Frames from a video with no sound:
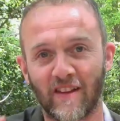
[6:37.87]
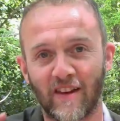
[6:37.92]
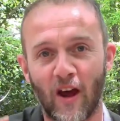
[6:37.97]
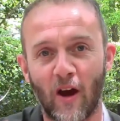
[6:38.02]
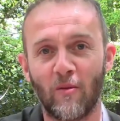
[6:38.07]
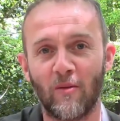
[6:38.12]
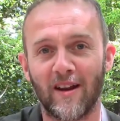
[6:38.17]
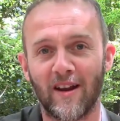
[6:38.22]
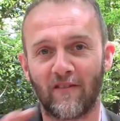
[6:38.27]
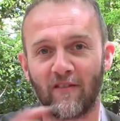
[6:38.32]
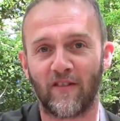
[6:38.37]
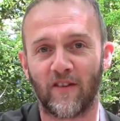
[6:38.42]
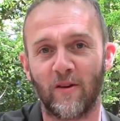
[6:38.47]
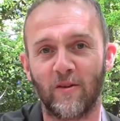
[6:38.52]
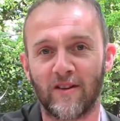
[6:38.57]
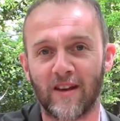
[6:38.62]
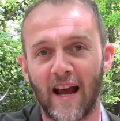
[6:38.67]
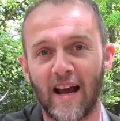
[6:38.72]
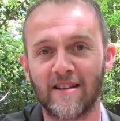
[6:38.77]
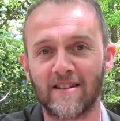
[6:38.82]
that only a
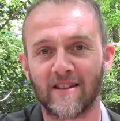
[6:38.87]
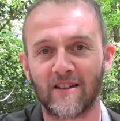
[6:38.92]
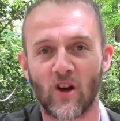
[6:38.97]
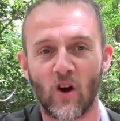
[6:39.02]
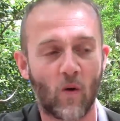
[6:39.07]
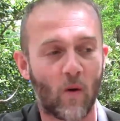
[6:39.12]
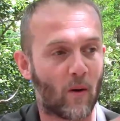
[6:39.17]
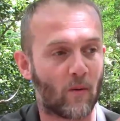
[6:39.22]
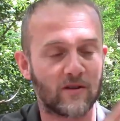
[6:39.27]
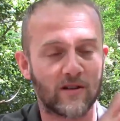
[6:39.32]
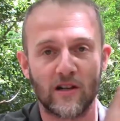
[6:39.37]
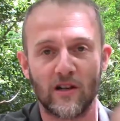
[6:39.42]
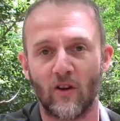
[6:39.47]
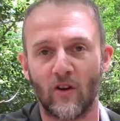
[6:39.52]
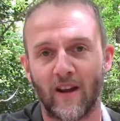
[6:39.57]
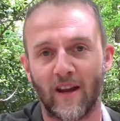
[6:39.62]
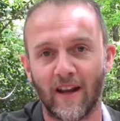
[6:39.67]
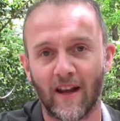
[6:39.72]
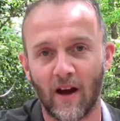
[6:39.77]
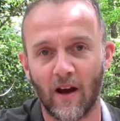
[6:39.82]
few days ago I was
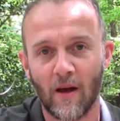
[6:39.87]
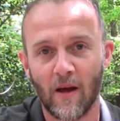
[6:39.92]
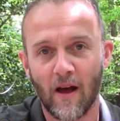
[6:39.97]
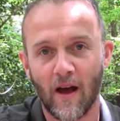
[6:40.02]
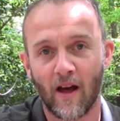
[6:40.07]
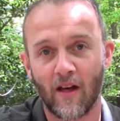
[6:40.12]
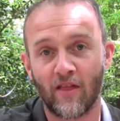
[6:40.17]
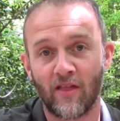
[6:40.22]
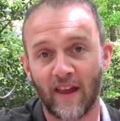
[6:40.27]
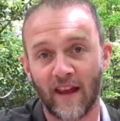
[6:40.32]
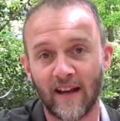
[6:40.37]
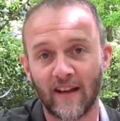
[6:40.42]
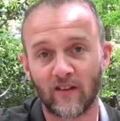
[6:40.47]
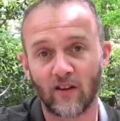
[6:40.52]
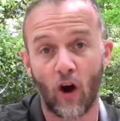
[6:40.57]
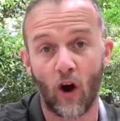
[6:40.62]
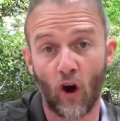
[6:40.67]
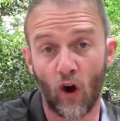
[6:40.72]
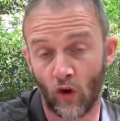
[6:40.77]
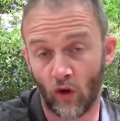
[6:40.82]
looking at these
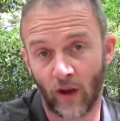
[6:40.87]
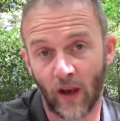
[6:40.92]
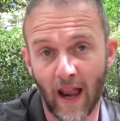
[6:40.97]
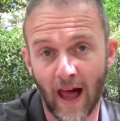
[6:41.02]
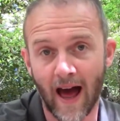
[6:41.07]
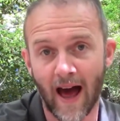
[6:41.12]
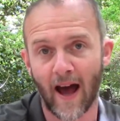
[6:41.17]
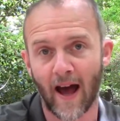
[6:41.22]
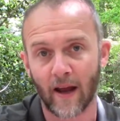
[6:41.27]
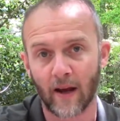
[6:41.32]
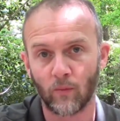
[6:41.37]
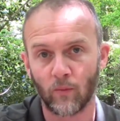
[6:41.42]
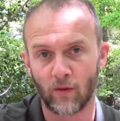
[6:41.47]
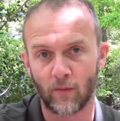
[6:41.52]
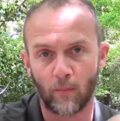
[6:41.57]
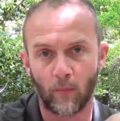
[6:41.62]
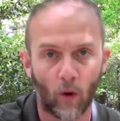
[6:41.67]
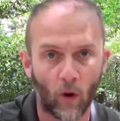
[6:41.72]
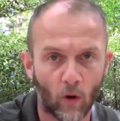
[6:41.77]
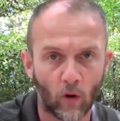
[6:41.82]
online
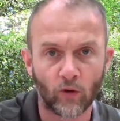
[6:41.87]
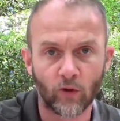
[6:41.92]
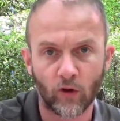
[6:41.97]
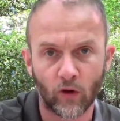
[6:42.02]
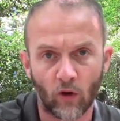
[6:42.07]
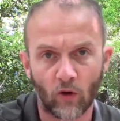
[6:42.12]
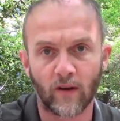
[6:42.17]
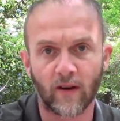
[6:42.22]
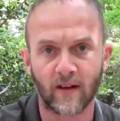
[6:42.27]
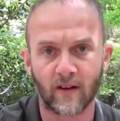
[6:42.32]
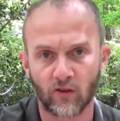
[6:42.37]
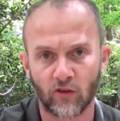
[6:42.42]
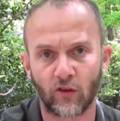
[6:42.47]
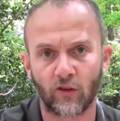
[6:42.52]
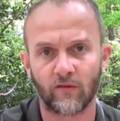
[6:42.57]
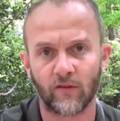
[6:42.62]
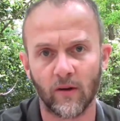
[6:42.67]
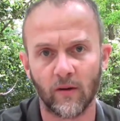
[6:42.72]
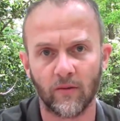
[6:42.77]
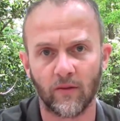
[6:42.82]
with Paul talking us
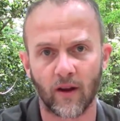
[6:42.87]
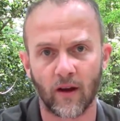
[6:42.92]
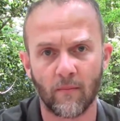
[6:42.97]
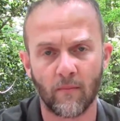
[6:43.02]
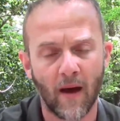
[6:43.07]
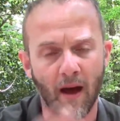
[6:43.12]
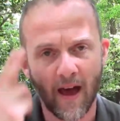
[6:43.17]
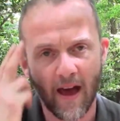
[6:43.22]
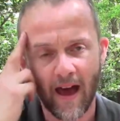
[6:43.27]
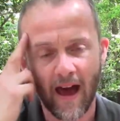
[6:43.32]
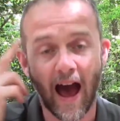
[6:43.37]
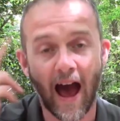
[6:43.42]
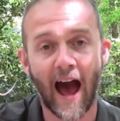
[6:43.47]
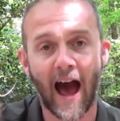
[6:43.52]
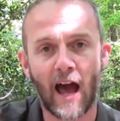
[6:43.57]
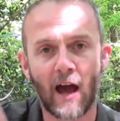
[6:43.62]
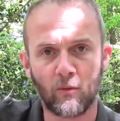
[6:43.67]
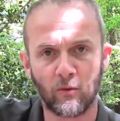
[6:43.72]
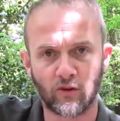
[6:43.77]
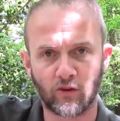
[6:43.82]
through them.
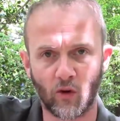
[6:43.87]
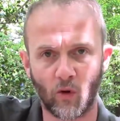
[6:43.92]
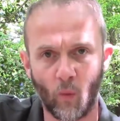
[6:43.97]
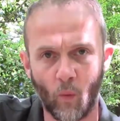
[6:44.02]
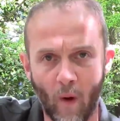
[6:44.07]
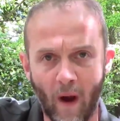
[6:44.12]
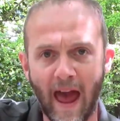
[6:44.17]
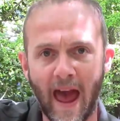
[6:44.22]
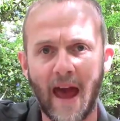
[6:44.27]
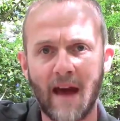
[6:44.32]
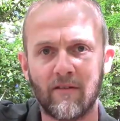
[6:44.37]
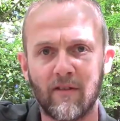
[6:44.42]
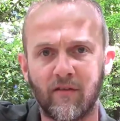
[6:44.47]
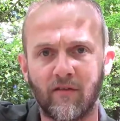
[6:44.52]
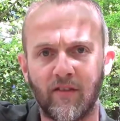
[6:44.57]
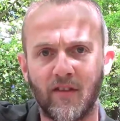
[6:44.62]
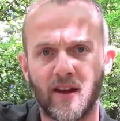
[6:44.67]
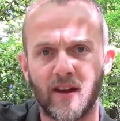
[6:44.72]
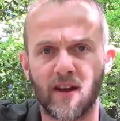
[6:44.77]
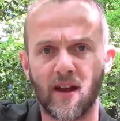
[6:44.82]
I was aware
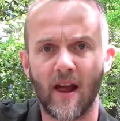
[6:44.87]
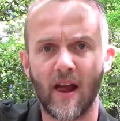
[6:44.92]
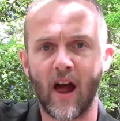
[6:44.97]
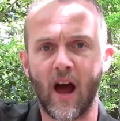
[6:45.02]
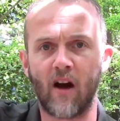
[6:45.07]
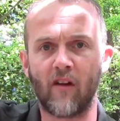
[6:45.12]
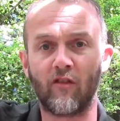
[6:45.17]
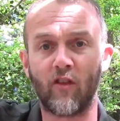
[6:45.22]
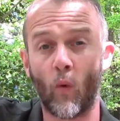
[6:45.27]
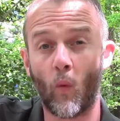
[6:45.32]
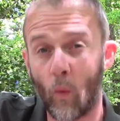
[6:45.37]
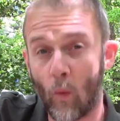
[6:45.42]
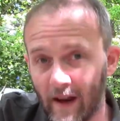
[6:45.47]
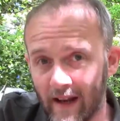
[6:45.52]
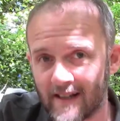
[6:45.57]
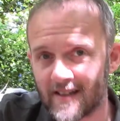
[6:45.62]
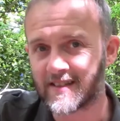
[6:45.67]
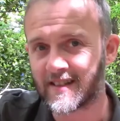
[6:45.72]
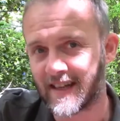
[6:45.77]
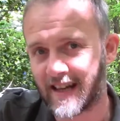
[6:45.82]
of the
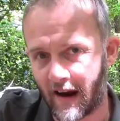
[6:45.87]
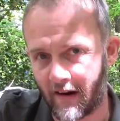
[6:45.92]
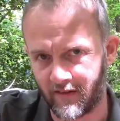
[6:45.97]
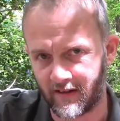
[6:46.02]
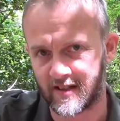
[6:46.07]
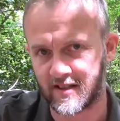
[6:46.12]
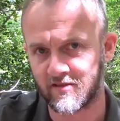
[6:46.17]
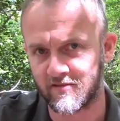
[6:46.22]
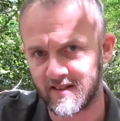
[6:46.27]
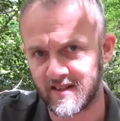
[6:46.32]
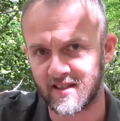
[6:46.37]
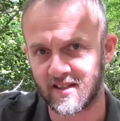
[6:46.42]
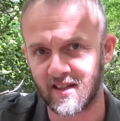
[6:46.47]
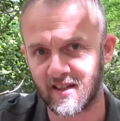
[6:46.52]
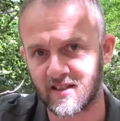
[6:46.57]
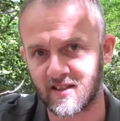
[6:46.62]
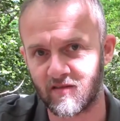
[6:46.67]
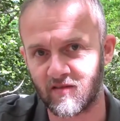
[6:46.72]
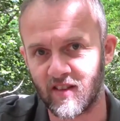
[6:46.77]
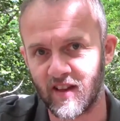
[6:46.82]
winter
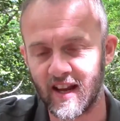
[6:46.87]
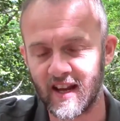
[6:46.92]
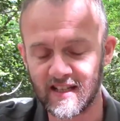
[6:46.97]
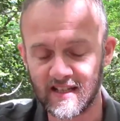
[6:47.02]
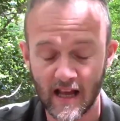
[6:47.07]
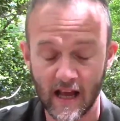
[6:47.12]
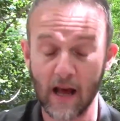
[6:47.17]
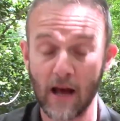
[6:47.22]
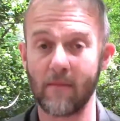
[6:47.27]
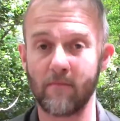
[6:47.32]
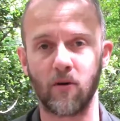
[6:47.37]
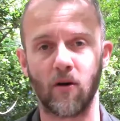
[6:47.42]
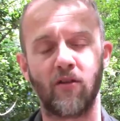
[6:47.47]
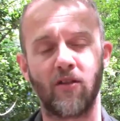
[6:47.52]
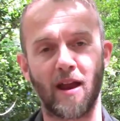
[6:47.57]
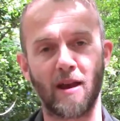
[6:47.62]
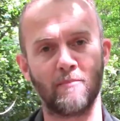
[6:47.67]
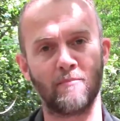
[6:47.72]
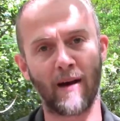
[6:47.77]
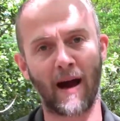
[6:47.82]
characteristics of these, but
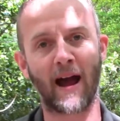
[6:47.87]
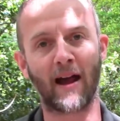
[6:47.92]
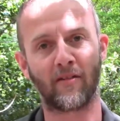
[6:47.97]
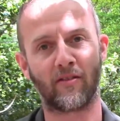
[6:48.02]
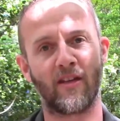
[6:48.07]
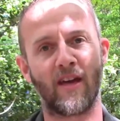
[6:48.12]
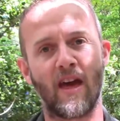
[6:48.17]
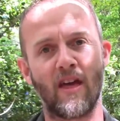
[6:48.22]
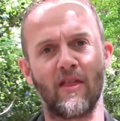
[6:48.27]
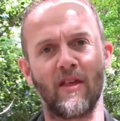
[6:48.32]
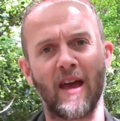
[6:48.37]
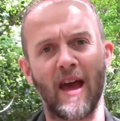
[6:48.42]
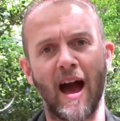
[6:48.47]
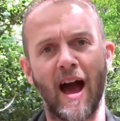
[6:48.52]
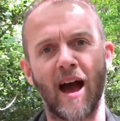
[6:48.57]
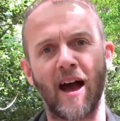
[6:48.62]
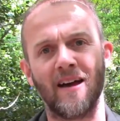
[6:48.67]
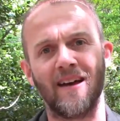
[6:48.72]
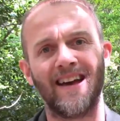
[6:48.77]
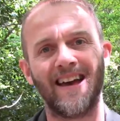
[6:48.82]
then bang, there they
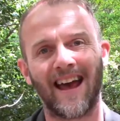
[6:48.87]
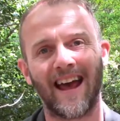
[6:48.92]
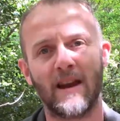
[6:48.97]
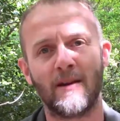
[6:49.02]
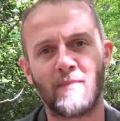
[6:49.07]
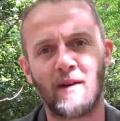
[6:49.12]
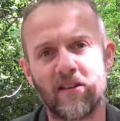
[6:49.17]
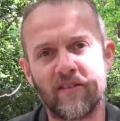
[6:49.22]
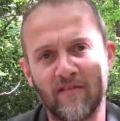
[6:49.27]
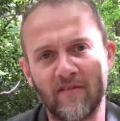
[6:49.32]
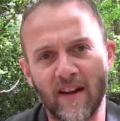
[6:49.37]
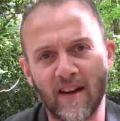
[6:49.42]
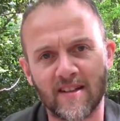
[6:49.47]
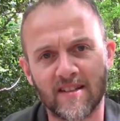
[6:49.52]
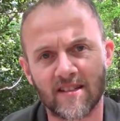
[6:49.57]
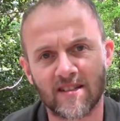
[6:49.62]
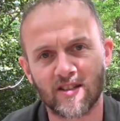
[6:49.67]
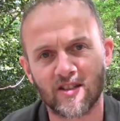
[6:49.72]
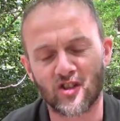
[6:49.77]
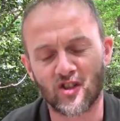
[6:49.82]
are in my
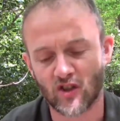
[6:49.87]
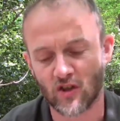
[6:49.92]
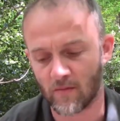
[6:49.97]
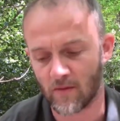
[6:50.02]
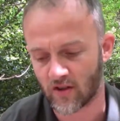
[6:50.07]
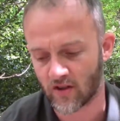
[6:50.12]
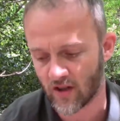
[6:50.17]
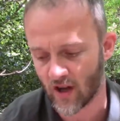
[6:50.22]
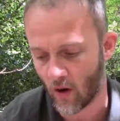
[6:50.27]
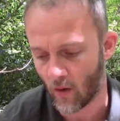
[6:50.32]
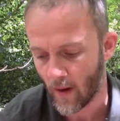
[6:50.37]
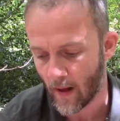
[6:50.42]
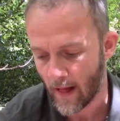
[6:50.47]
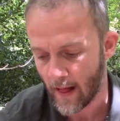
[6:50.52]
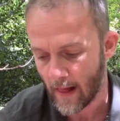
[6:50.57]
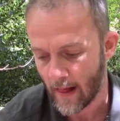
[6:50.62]
face in the summer. So